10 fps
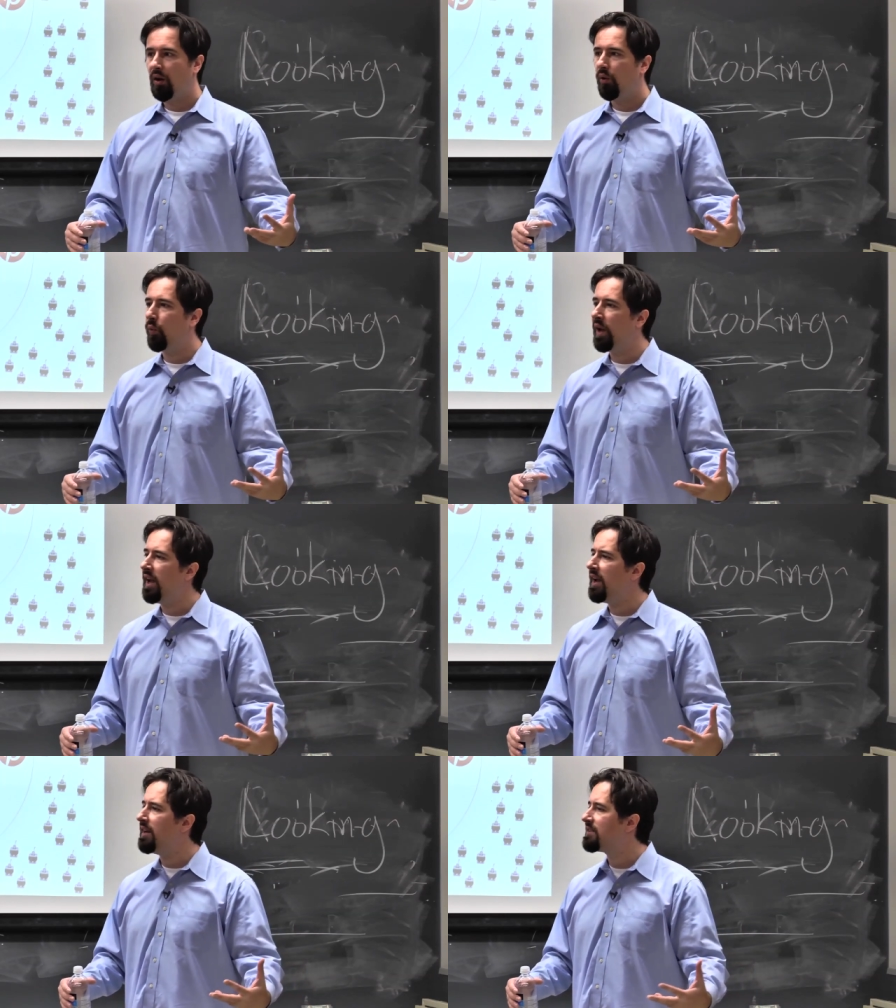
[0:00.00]

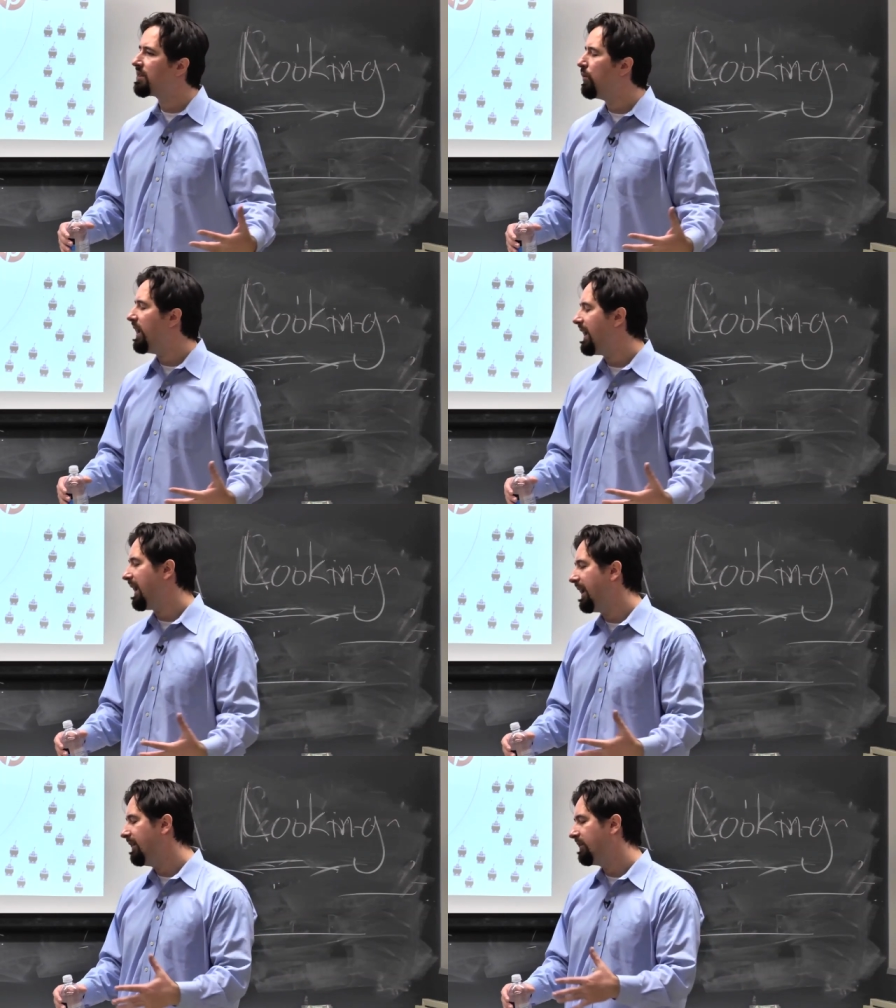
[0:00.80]
we squeak
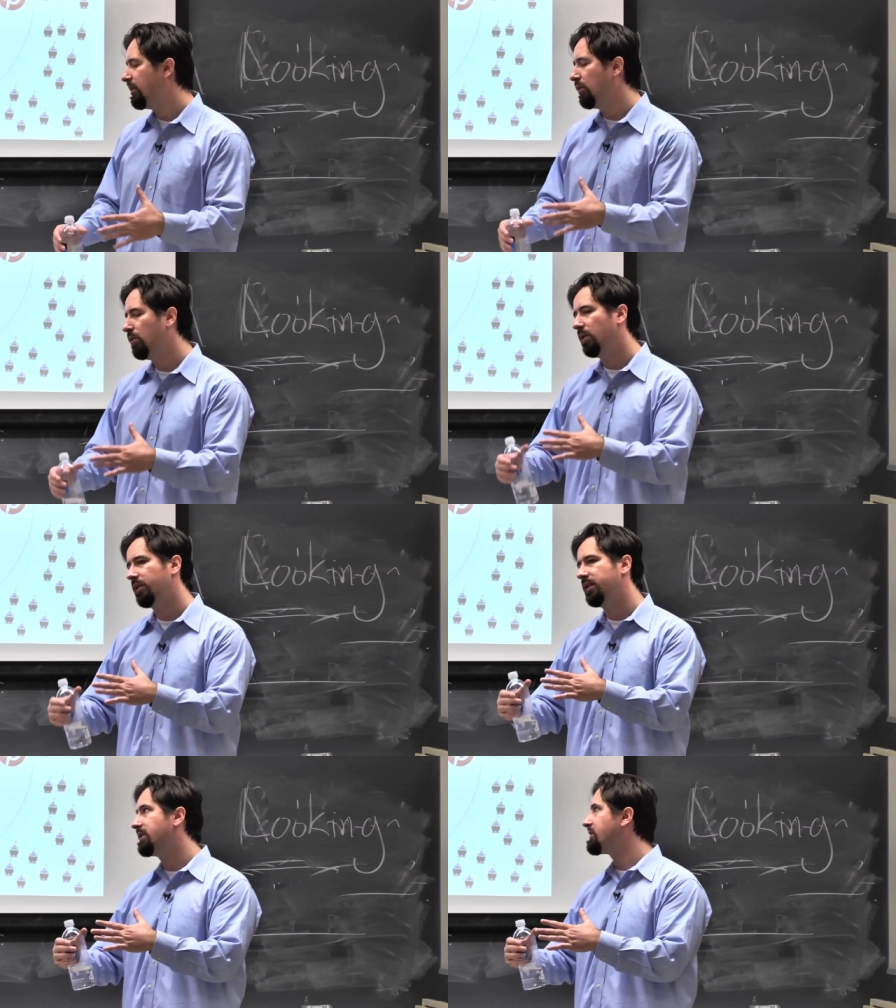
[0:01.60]
into
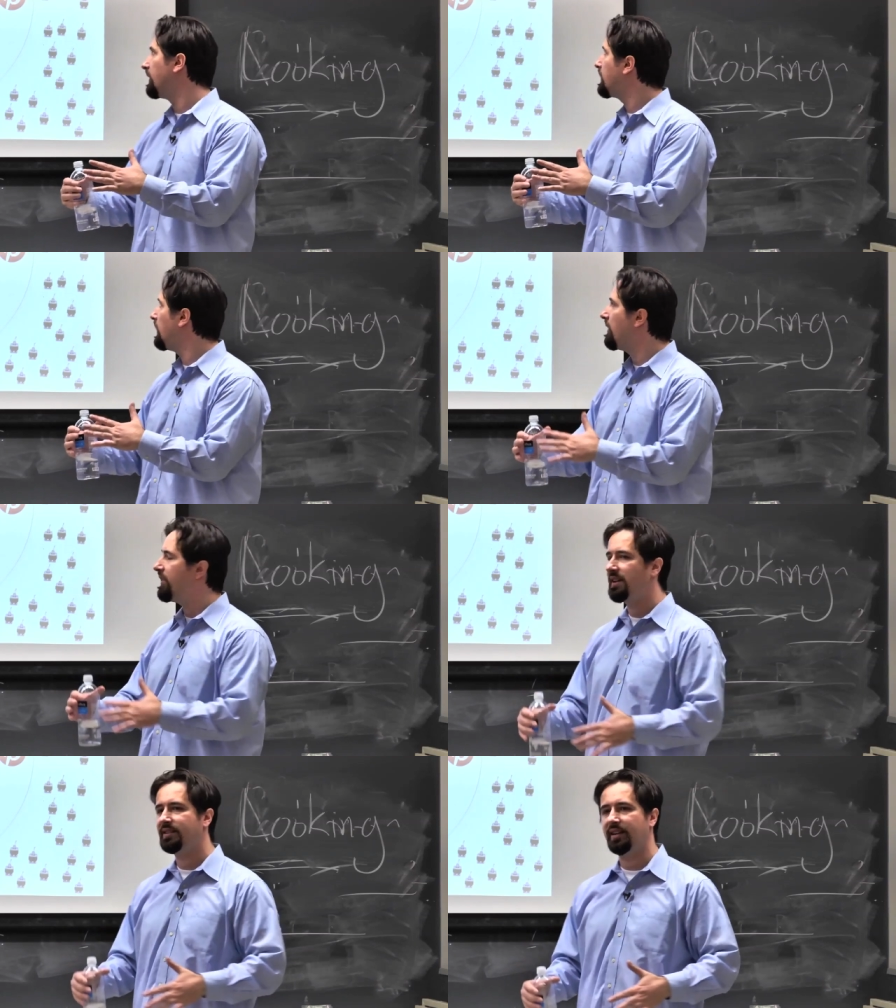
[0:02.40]
the circle of
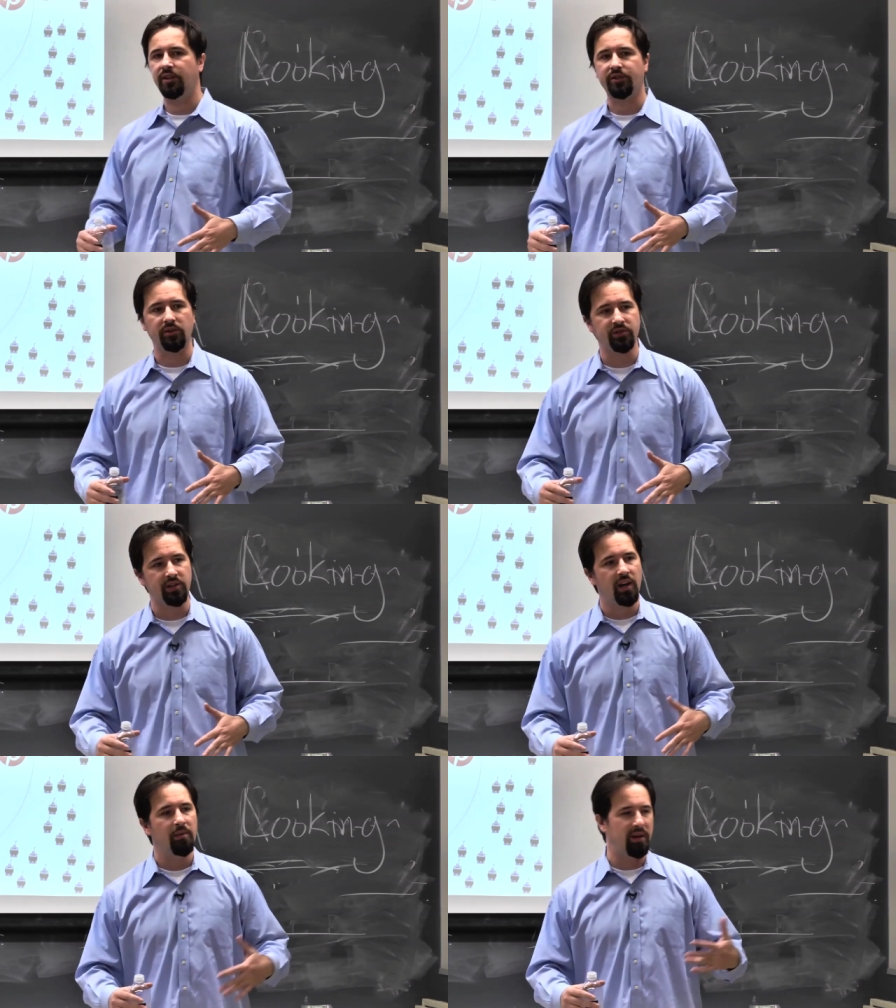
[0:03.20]
the essentials
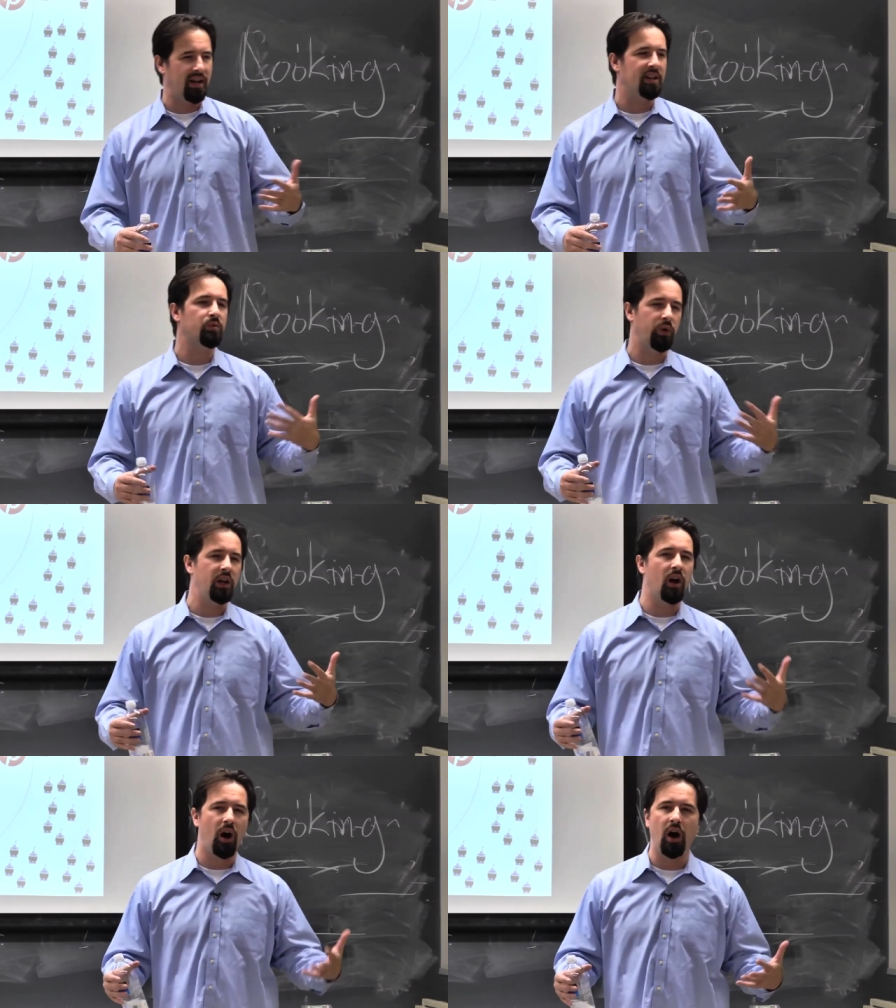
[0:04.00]
because
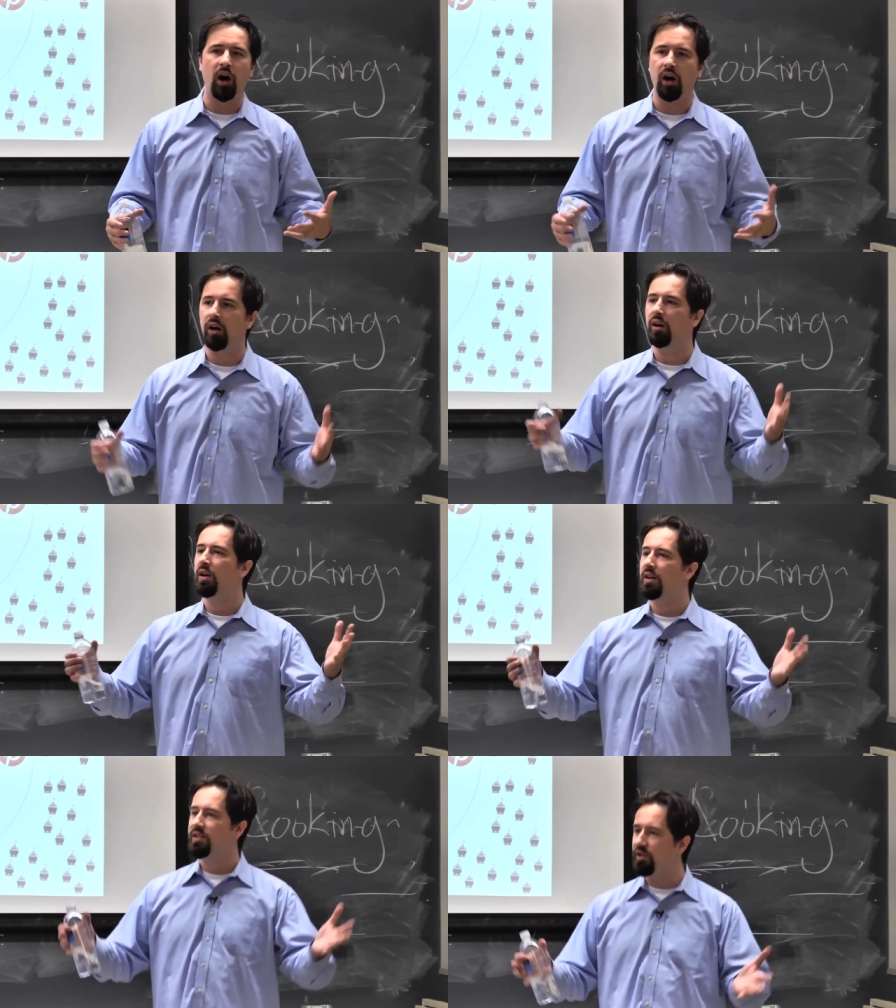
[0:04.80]
we are
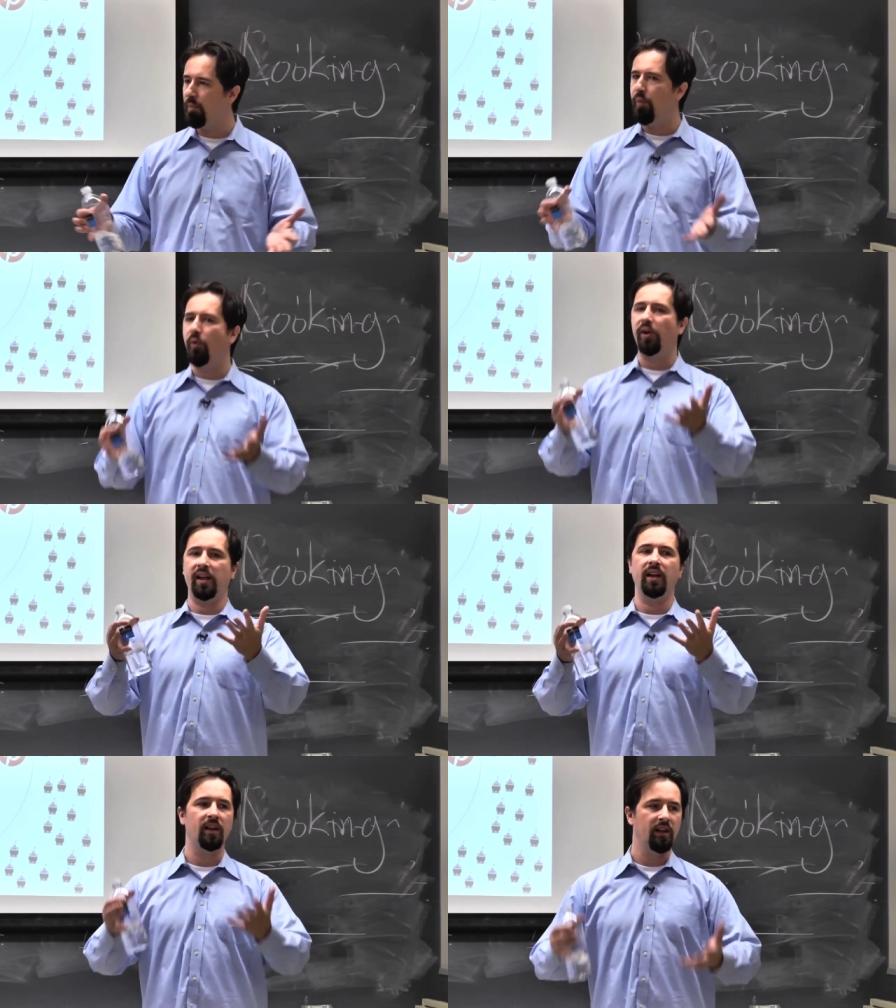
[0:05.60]

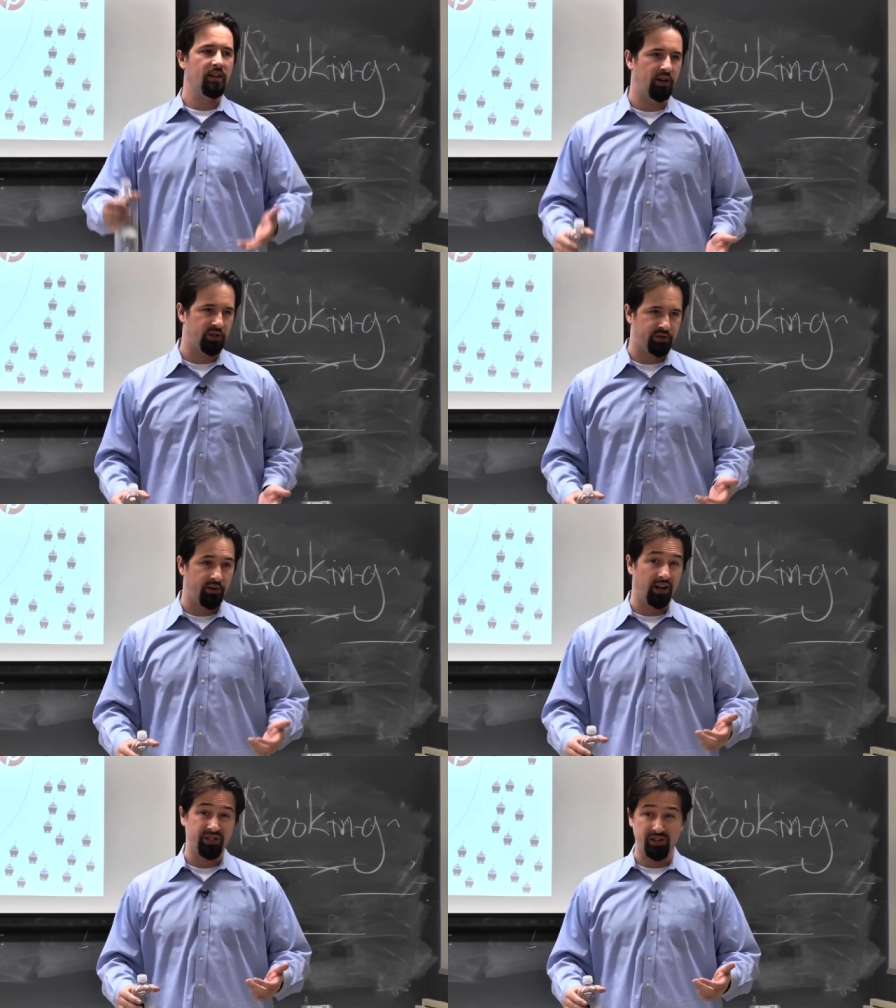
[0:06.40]
supporting their
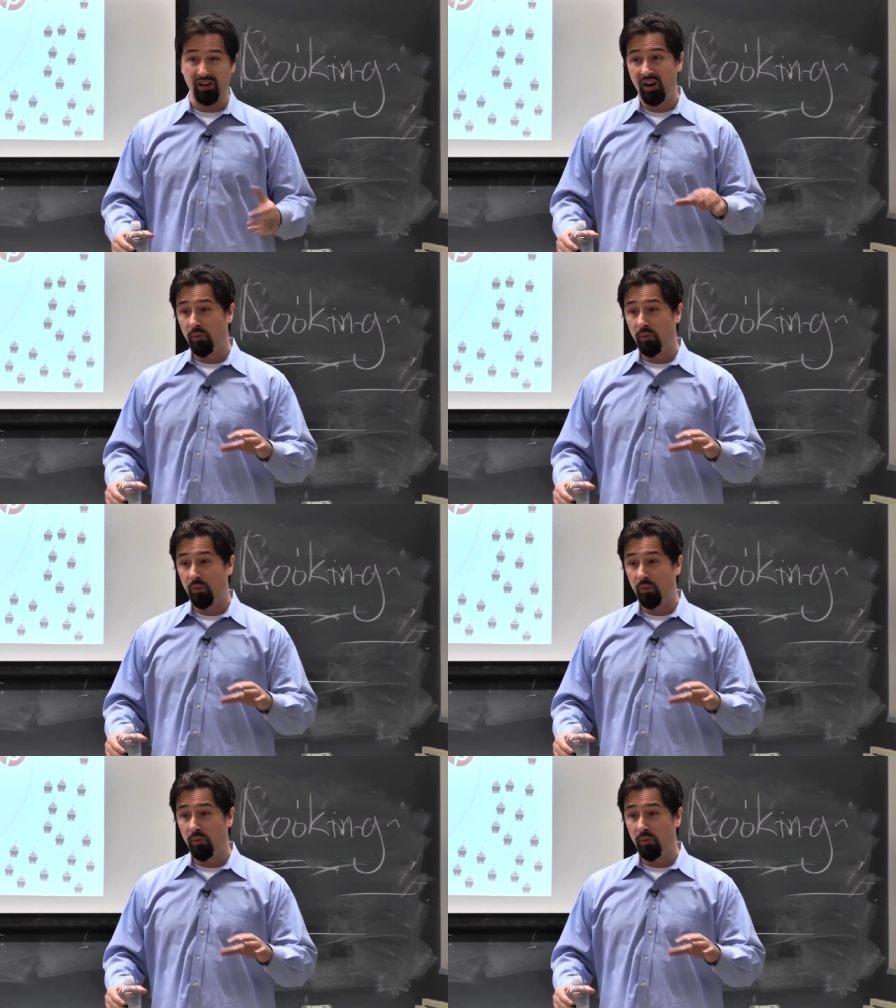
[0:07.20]
structure.